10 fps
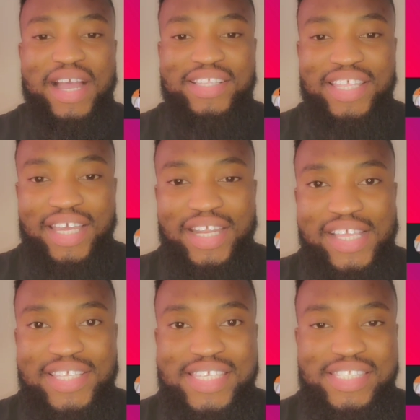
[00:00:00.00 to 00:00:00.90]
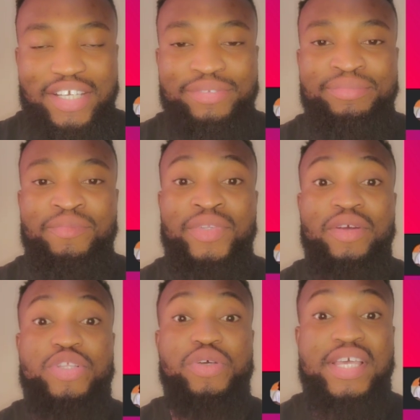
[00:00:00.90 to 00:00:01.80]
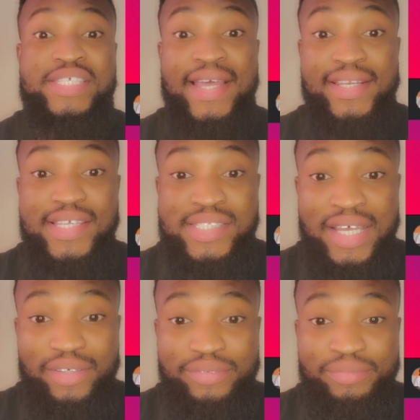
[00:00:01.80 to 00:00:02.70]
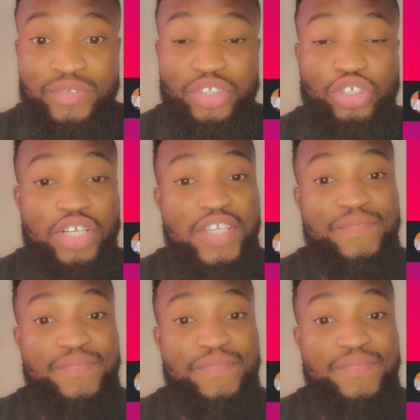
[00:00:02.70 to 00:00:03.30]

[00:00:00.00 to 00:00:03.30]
Even if Dick no can get sense of reasoning,